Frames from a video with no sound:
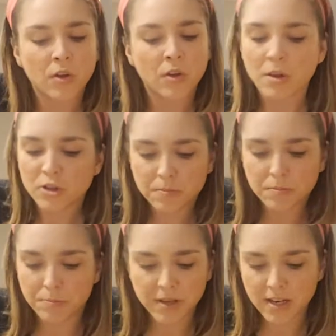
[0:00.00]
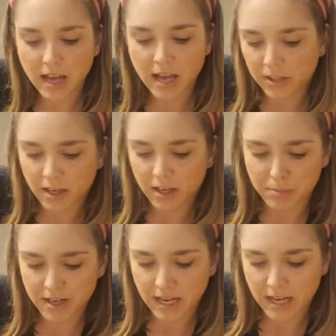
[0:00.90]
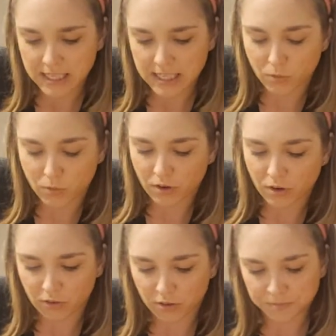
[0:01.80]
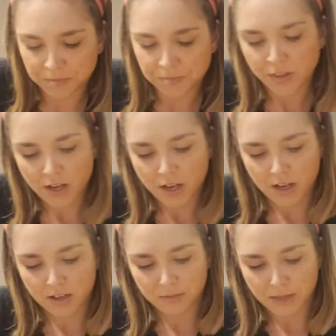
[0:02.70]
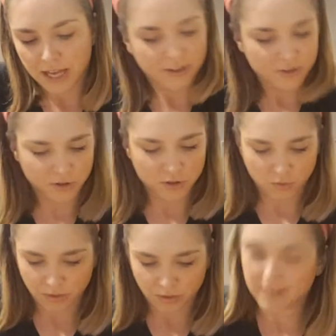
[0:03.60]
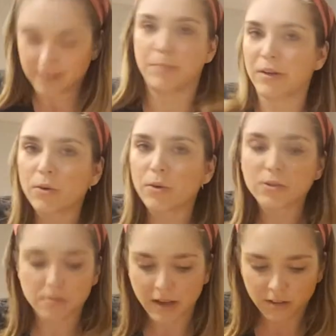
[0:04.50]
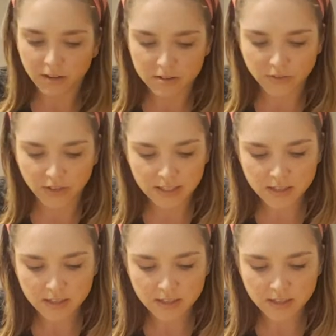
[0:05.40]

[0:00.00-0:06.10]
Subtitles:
just being out there, being nice and wonderful, as usual, with his big old smile on his face.